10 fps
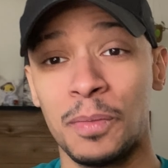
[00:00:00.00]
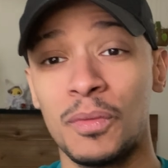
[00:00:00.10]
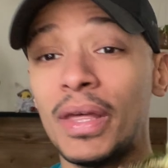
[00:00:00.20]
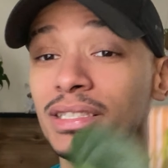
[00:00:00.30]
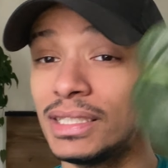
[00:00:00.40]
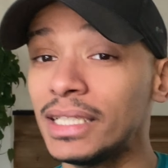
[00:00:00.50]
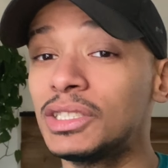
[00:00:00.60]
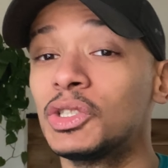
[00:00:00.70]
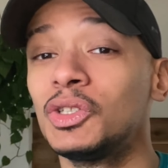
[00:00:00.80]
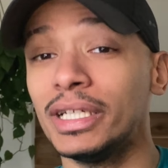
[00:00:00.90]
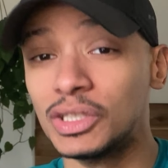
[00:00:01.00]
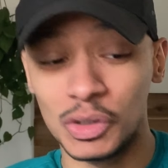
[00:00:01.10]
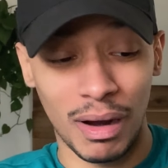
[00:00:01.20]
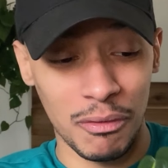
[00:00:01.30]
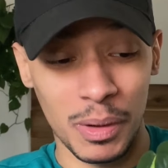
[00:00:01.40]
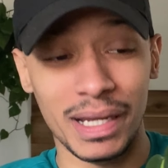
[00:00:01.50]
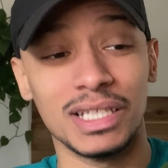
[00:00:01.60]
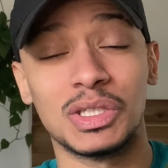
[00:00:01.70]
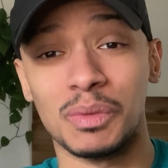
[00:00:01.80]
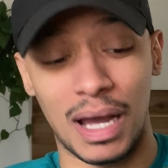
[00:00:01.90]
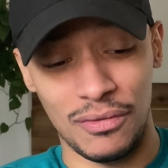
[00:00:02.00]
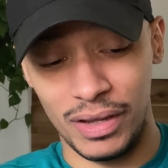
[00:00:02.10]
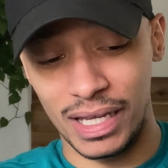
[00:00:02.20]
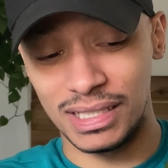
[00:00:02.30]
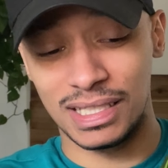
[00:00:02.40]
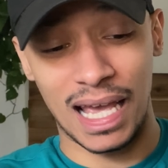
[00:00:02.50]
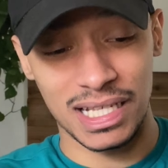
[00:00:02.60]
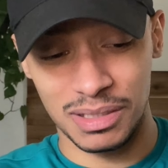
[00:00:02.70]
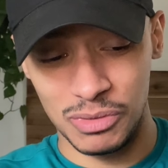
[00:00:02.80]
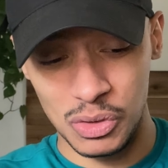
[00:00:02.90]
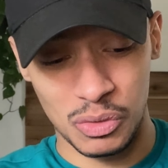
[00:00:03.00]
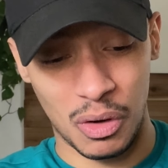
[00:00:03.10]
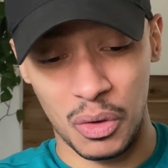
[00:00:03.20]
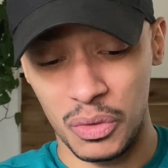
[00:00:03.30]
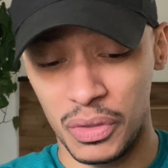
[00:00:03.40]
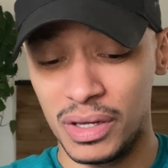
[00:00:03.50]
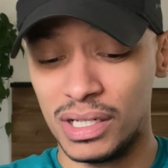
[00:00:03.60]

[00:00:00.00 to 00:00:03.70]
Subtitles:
It's growing, it's thriving, it has some new growth.